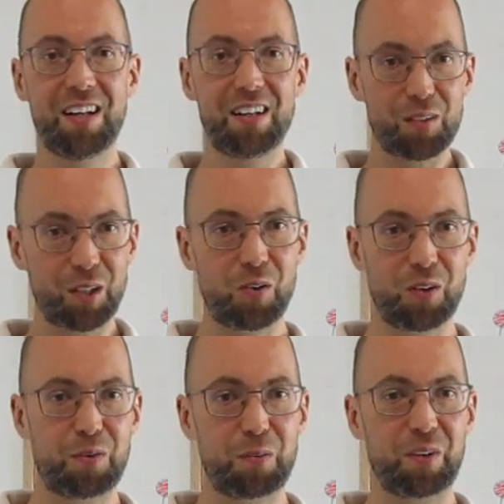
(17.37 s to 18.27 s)
record
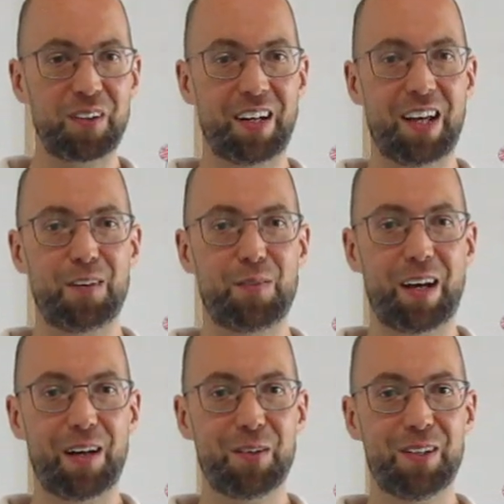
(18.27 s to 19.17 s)
for more than half an
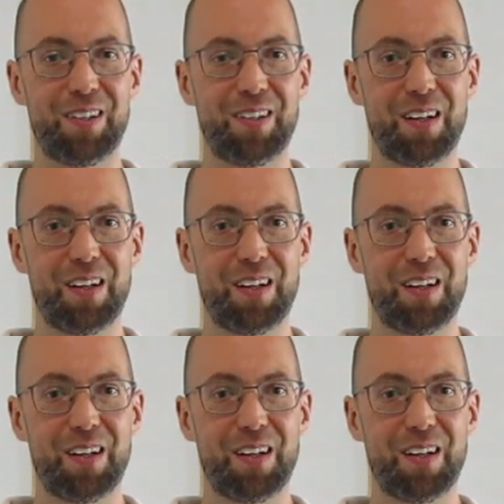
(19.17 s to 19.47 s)
hour,